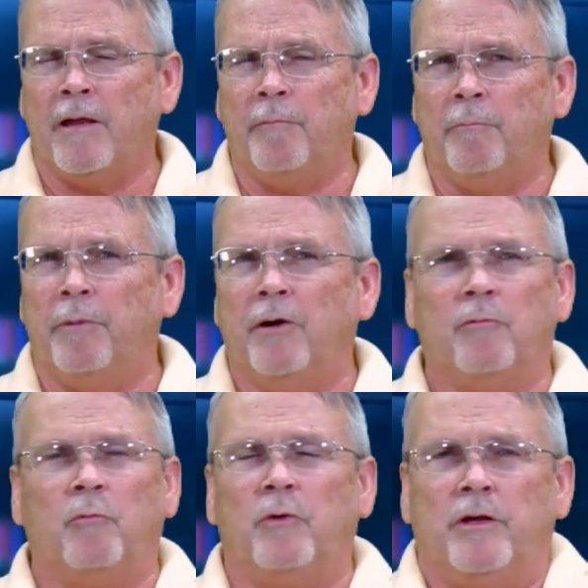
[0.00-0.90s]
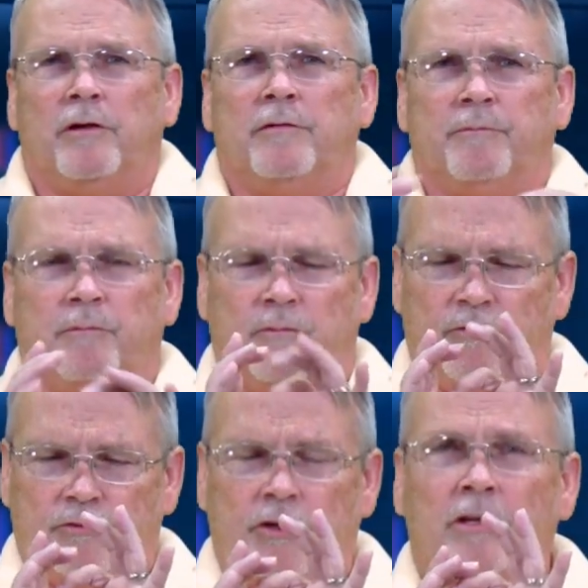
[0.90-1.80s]
but in
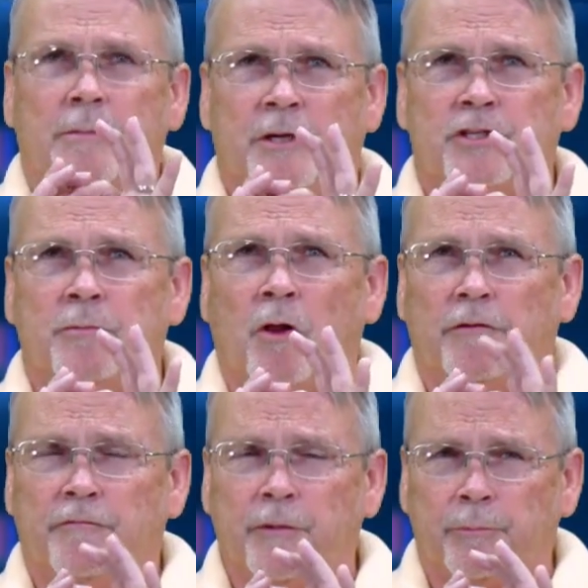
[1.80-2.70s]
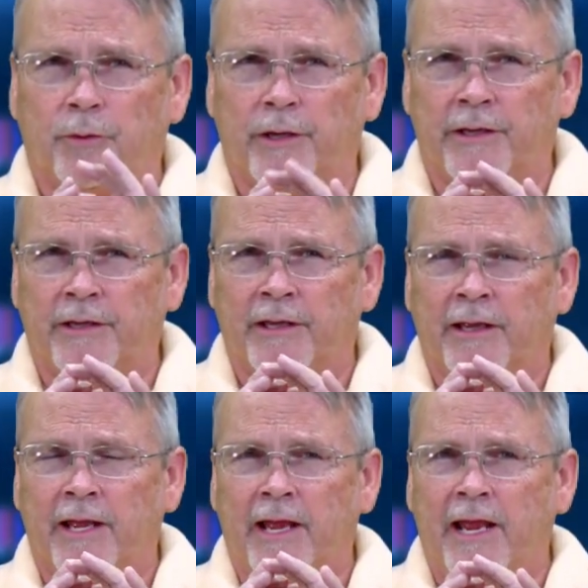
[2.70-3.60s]
certainly a much smaller footprint
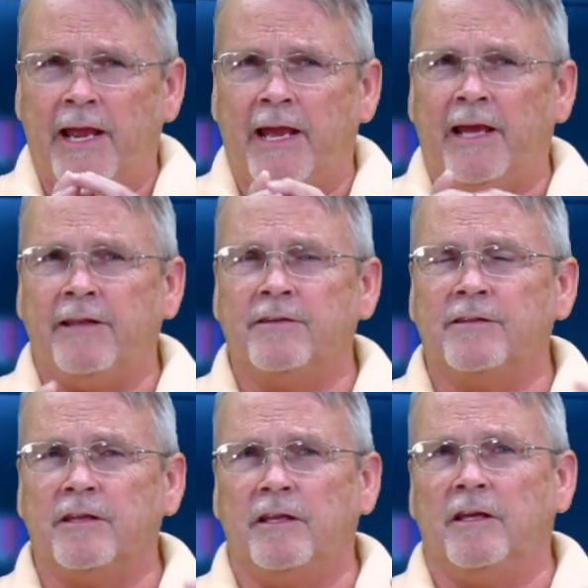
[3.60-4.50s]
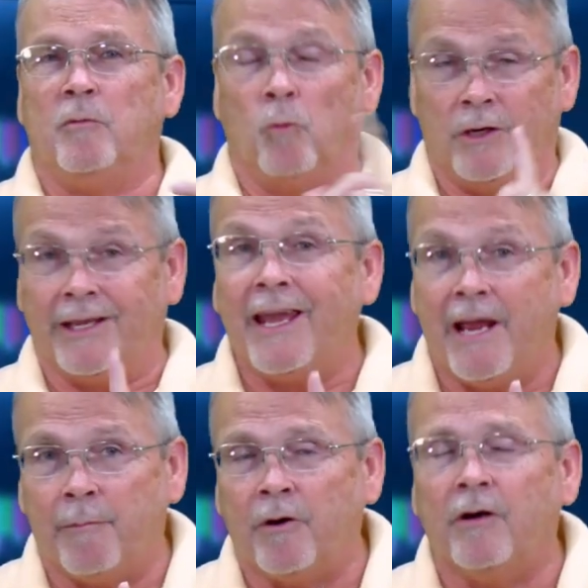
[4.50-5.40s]
and in one
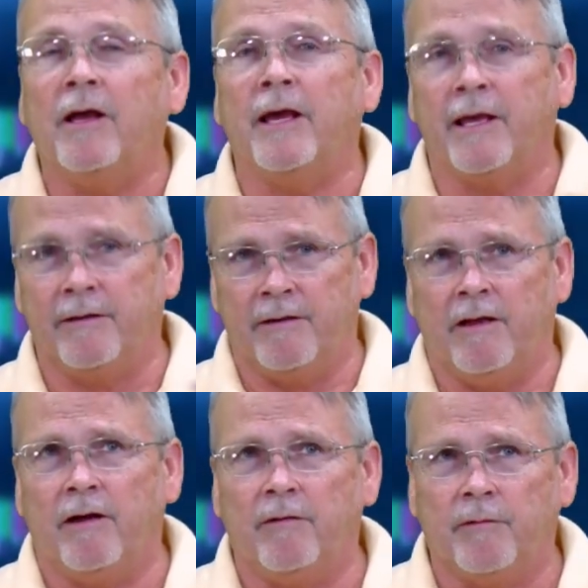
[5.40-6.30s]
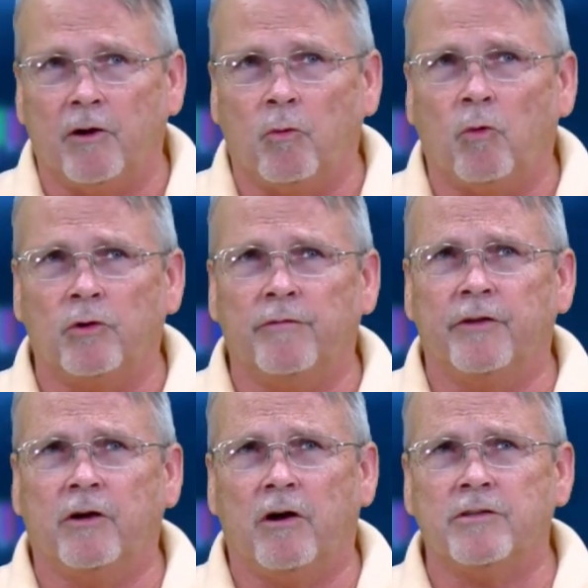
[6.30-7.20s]
camera, and a quarter of
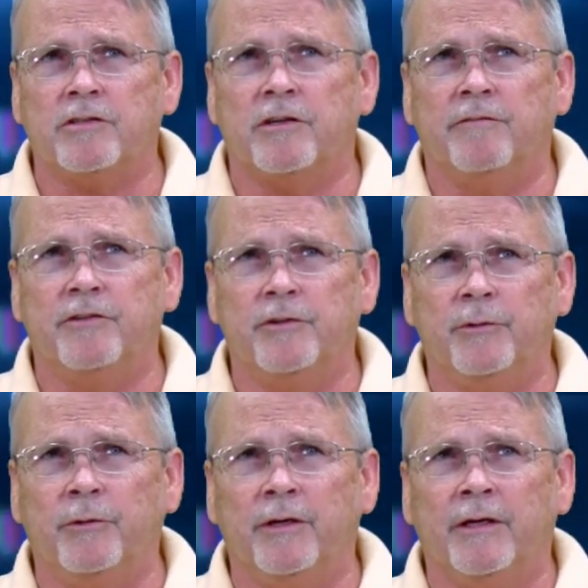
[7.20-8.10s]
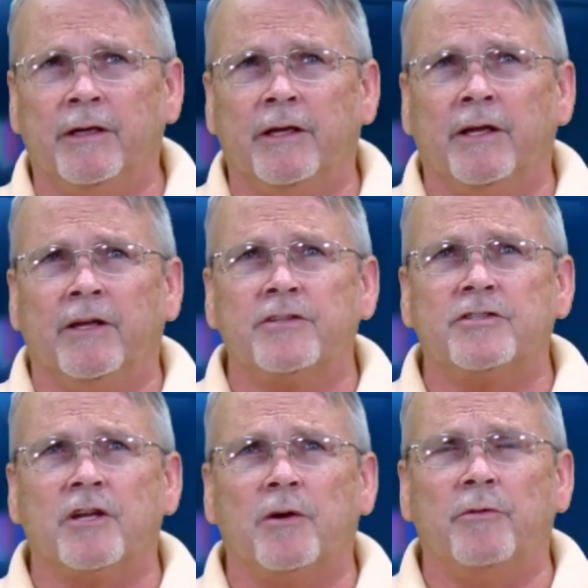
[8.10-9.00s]
the cost of two.
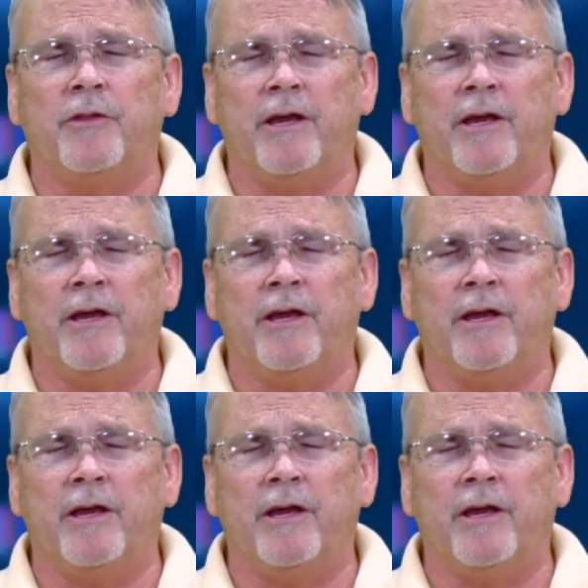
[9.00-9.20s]
So